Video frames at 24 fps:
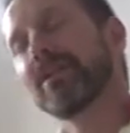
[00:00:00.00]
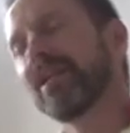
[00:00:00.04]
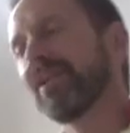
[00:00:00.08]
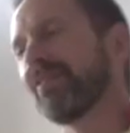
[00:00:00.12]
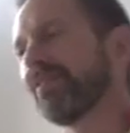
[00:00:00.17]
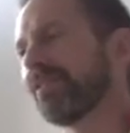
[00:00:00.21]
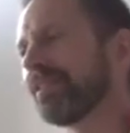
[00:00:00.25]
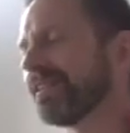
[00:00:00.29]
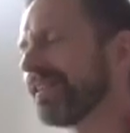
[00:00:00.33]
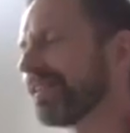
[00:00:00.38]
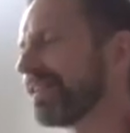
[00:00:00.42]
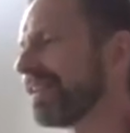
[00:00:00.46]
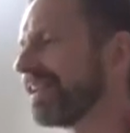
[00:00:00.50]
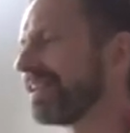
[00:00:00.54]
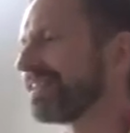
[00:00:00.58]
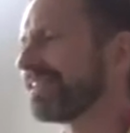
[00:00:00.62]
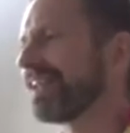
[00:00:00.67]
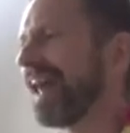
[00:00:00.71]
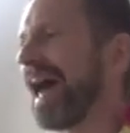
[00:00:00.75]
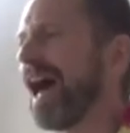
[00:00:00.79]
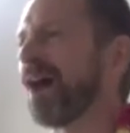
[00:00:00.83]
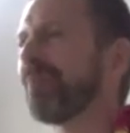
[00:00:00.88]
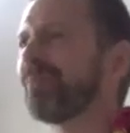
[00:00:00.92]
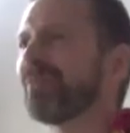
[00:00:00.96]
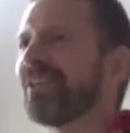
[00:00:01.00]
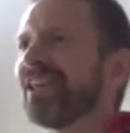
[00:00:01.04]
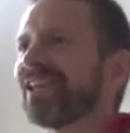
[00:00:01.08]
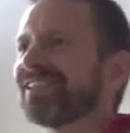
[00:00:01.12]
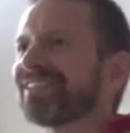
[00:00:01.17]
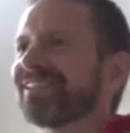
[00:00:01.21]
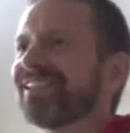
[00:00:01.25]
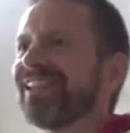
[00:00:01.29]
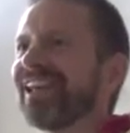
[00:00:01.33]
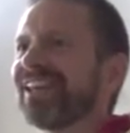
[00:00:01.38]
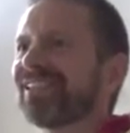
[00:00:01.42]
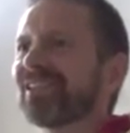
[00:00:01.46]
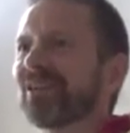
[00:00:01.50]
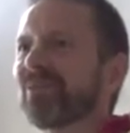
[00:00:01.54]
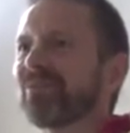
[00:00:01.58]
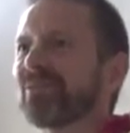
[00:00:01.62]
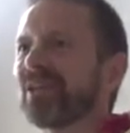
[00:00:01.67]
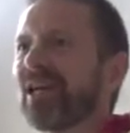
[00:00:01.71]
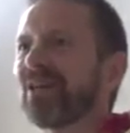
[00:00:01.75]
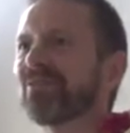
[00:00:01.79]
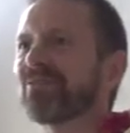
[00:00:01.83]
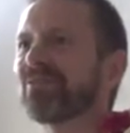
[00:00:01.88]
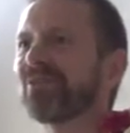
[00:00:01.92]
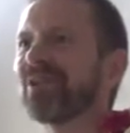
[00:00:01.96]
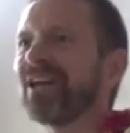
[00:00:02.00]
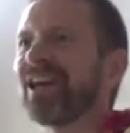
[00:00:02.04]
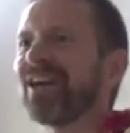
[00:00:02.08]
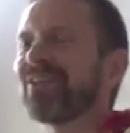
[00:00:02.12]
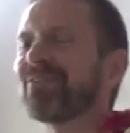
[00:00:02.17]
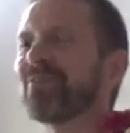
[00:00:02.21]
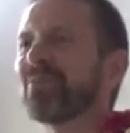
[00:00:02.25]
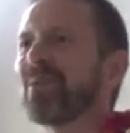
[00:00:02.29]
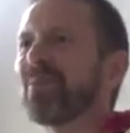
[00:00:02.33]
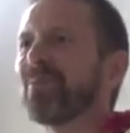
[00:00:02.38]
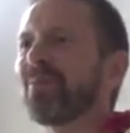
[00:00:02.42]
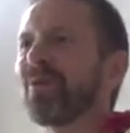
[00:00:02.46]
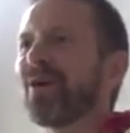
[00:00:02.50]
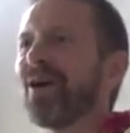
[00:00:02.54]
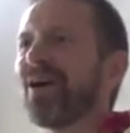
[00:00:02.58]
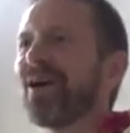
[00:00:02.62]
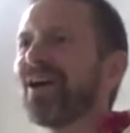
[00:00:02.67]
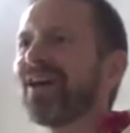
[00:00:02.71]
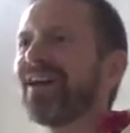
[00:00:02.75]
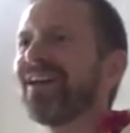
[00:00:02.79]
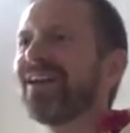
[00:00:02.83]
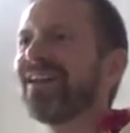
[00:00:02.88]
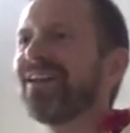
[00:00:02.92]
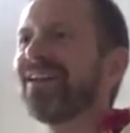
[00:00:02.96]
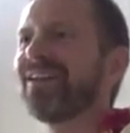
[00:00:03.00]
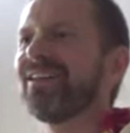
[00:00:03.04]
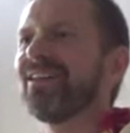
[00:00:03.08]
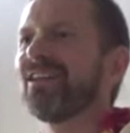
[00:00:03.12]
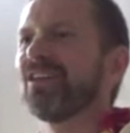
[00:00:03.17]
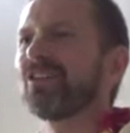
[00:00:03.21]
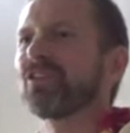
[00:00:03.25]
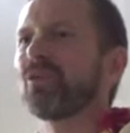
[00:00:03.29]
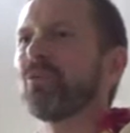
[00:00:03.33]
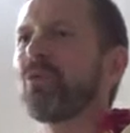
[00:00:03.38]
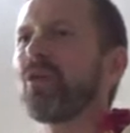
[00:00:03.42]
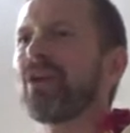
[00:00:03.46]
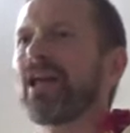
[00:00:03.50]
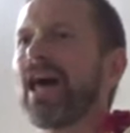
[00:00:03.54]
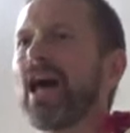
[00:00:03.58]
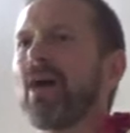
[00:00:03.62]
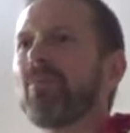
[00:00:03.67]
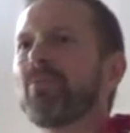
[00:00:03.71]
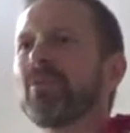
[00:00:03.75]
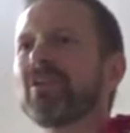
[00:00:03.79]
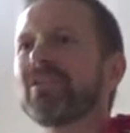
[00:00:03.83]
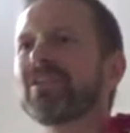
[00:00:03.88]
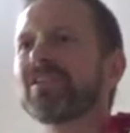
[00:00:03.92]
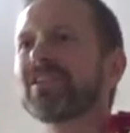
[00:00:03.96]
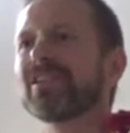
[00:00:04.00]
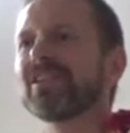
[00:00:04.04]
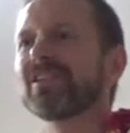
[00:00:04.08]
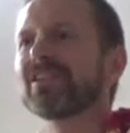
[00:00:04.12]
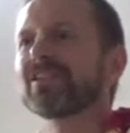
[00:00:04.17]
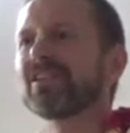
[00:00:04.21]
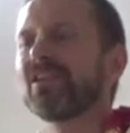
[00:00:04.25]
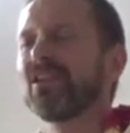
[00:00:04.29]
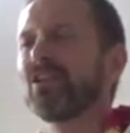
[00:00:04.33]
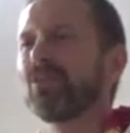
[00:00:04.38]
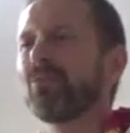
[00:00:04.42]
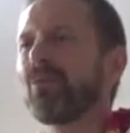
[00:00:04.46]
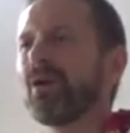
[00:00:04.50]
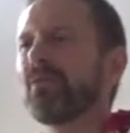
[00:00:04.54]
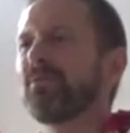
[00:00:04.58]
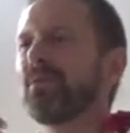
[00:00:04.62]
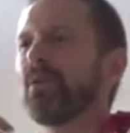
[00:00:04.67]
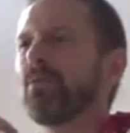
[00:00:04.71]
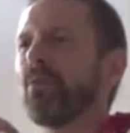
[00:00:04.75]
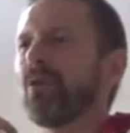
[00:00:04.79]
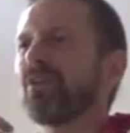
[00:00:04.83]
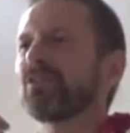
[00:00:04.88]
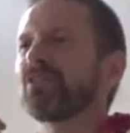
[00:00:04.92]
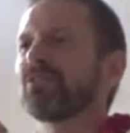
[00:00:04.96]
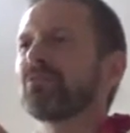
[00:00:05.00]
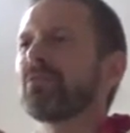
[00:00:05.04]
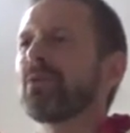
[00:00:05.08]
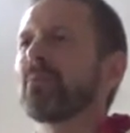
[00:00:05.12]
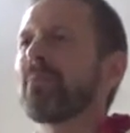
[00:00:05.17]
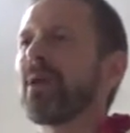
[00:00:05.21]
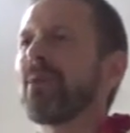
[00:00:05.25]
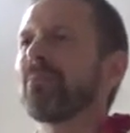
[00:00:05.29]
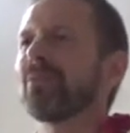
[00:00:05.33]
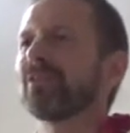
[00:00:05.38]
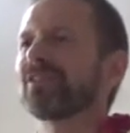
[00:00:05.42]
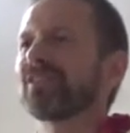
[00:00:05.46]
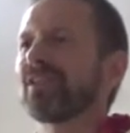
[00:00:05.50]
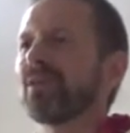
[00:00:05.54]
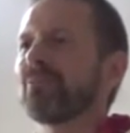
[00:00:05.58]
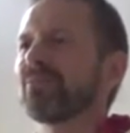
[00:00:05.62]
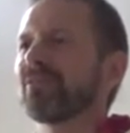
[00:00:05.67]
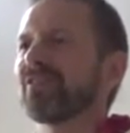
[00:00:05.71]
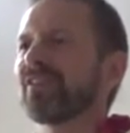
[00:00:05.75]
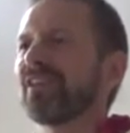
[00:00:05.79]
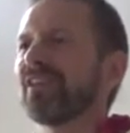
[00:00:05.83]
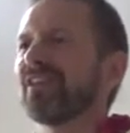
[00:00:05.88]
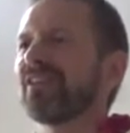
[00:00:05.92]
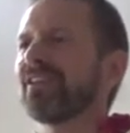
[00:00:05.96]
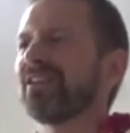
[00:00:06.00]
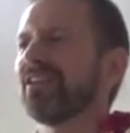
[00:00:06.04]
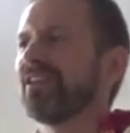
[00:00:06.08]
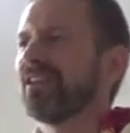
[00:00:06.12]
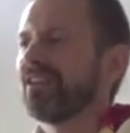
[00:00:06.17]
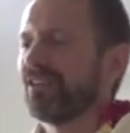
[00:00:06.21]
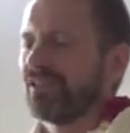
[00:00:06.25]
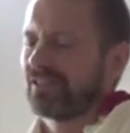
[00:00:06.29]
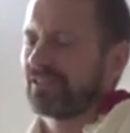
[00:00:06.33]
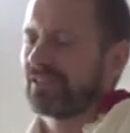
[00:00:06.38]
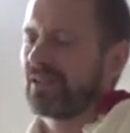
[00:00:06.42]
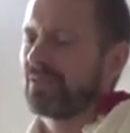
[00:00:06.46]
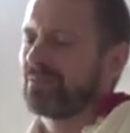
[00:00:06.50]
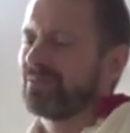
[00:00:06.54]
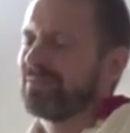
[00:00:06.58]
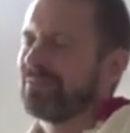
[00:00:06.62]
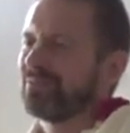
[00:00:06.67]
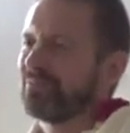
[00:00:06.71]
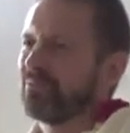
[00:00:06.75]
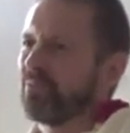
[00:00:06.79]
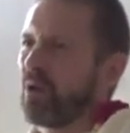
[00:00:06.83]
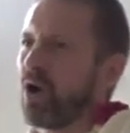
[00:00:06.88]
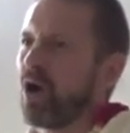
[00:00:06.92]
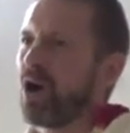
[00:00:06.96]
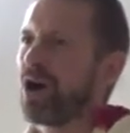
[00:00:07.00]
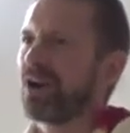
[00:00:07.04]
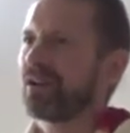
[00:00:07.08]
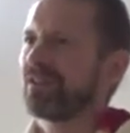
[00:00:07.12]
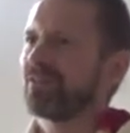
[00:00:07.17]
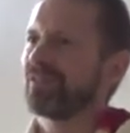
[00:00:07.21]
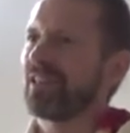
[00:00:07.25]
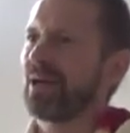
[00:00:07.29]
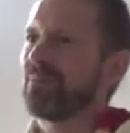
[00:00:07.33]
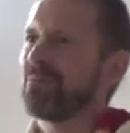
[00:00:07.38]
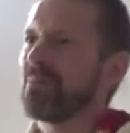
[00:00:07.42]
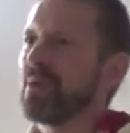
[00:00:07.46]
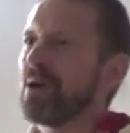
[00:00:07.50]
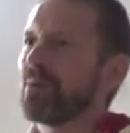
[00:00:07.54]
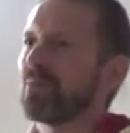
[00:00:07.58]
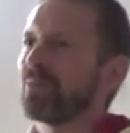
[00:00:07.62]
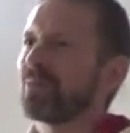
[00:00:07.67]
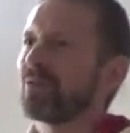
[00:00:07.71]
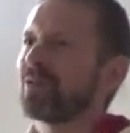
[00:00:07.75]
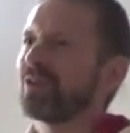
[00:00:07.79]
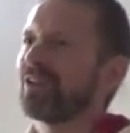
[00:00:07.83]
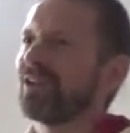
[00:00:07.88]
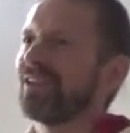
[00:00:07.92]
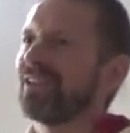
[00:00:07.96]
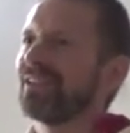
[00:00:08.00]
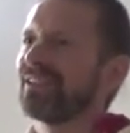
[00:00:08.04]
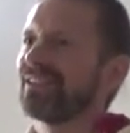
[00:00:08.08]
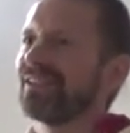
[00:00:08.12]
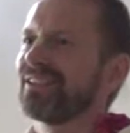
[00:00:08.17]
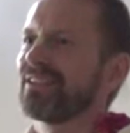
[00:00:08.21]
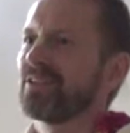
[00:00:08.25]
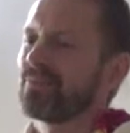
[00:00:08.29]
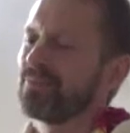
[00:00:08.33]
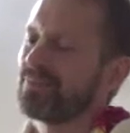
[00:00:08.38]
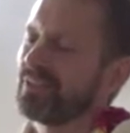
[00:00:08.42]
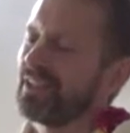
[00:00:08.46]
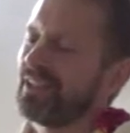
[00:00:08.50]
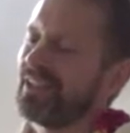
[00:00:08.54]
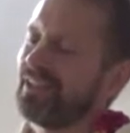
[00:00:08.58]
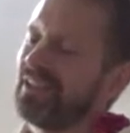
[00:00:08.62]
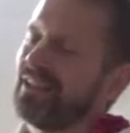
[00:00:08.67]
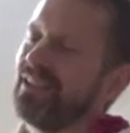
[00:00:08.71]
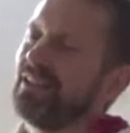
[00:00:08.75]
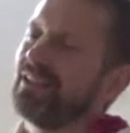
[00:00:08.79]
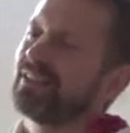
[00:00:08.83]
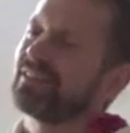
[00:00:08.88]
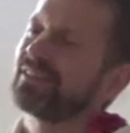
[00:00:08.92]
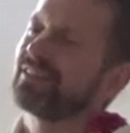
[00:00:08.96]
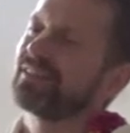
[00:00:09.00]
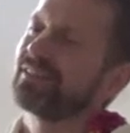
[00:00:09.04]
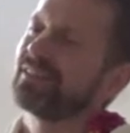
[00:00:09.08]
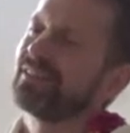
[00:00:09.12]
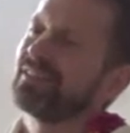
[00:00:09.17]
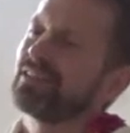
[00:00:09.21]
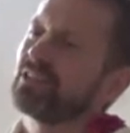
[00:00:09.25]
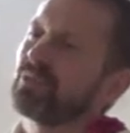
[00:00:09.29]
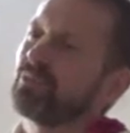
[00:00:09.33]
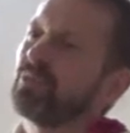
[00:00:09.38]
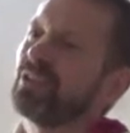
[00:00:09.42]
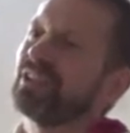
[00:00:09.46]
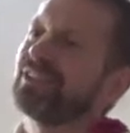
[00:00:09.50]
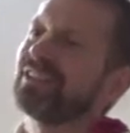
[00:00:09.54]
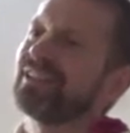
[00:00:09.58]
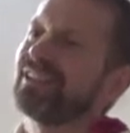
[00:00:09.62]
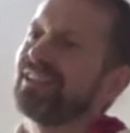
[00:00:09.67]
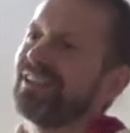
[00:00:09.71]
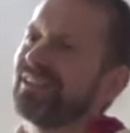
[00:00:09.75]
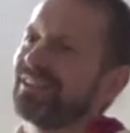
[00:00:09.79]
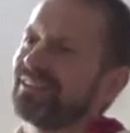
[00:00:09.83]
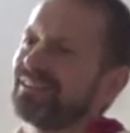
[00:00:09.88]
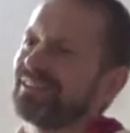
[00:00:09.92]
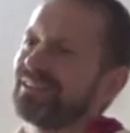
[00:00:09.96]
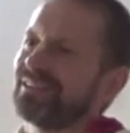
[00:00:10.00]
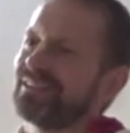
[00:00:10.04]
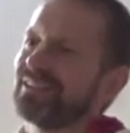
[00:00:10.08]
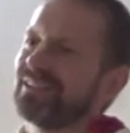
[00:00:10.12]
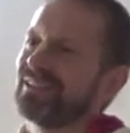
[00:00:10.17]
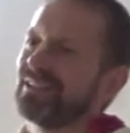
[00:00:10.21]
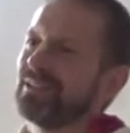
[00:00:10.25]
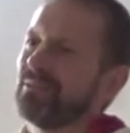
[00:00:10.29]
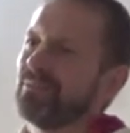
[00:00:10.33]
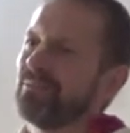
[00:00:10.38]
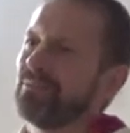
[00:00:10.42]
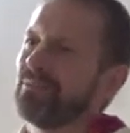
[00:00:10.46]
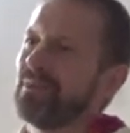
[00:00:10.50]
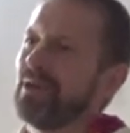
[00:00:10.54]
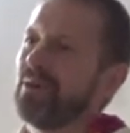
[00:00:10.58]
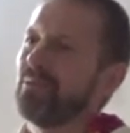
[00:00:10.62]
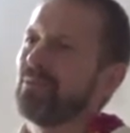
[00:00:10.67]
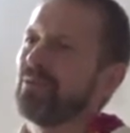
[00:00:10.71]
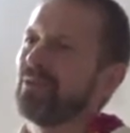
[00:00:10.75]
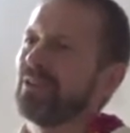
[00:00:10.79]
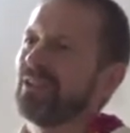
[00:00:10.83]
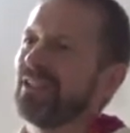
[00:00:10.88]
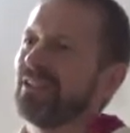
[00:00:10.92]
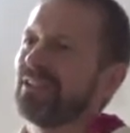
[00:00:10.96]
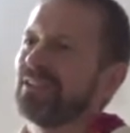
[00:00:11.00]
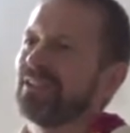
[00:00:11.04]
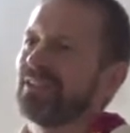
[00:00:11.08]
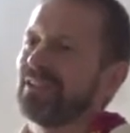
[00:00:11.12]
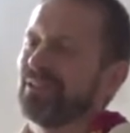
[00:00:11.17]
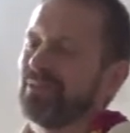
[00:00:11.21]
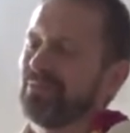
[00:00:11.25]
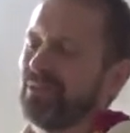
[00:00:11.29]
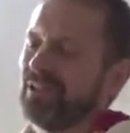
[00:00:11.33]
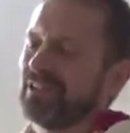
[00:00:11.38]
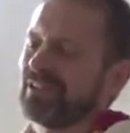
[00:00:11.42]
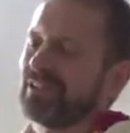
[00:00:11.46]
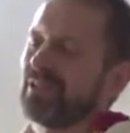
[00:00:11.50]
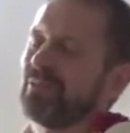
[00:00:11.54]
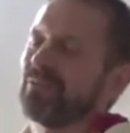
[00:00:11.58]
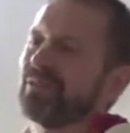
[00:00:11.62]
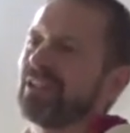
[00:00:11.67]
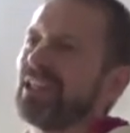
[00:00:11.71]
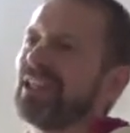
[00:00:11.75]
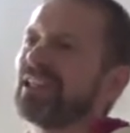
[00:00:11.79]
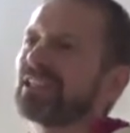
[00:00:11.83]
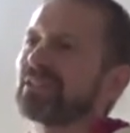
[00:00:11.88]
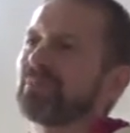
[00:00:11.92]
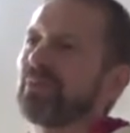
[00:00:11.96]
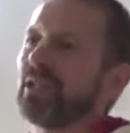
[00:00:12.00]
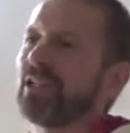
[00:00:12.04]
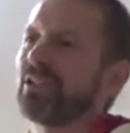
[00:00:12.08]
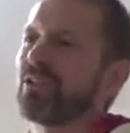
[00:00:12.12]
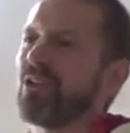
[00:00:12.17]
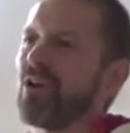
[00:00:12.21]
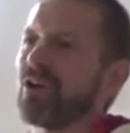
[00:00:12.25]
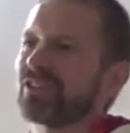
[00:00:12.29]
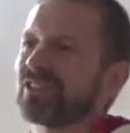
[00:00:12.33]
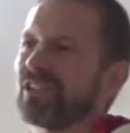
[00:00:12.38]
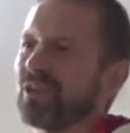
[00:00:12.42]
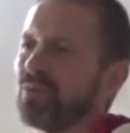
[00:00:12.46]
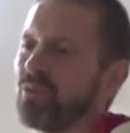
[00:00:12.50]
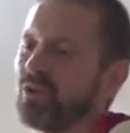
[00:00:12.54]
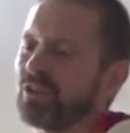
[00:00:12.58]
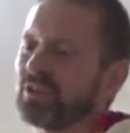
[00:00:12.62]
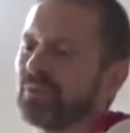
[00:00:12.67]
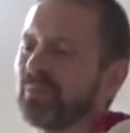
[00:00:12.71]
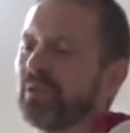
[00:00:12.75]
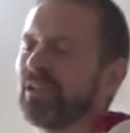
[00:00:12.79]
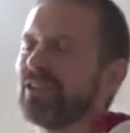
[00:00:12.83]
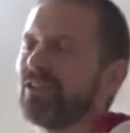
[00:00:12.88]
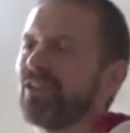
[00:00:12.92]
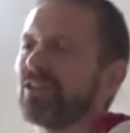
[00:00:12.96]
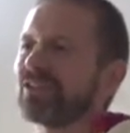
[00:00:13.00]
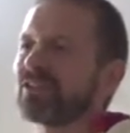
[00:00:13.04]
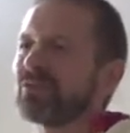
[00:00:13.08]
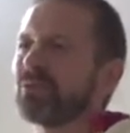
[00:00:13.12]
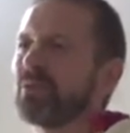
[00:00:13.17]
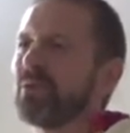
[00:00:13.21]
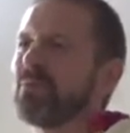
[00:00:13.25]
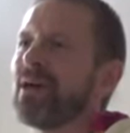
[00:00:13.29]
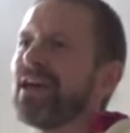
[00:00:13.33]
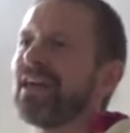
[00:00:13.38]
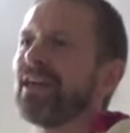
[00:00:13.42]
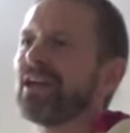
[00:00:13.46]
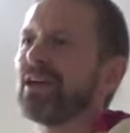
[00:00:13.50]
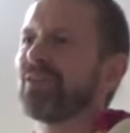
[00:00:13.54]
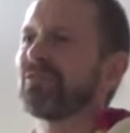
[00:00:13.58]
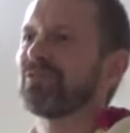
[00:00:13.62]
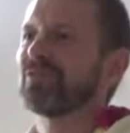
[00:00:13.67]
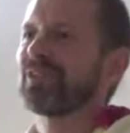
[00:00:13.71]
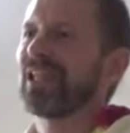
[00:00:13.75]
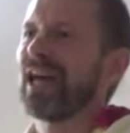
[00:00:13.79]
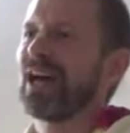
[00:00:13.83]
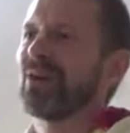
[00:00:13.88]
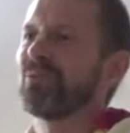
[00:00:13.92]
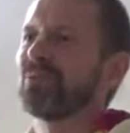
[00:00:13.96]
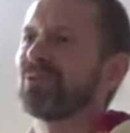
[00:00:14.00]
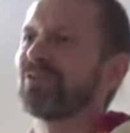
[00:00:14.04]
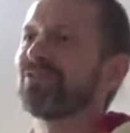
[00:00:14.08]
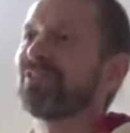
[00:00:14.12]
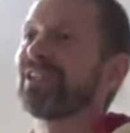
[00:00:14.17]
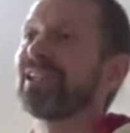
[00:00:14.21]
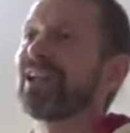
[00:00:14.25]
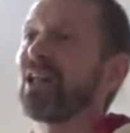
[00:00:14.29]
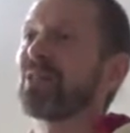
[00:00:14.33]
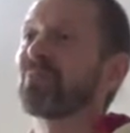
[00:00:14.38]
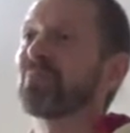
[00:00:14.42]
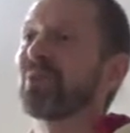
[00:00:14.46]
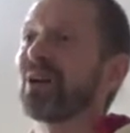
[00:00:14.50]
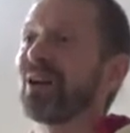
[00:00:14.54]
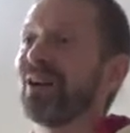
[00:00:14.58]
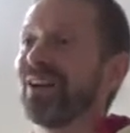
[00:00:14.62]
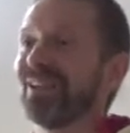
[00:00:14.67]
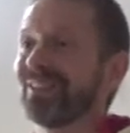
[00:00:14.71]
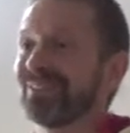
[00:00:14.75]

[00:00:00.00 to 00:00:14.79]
even things that happened yesterday, sometimes we can't remember. So what happens is, when we want to remember something, some part of that memory is smriti, memory. But something has been lost, and what's been lost we make up for that with vikalpa,